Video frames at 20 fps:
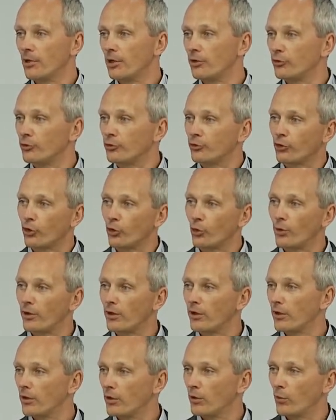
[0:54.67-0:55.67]
in a
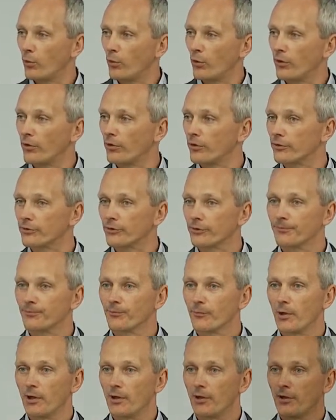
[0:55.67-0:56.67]
dual world.
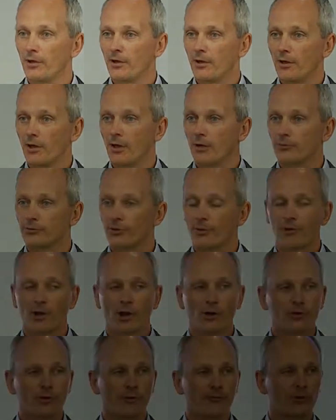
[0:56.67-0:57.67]
Uh, so
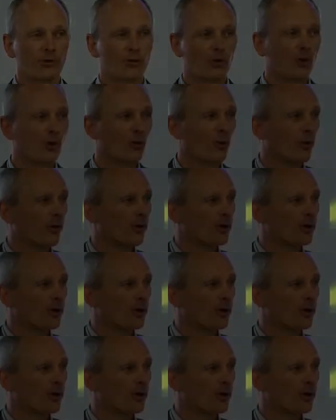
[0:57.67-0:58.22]
the notion of a dual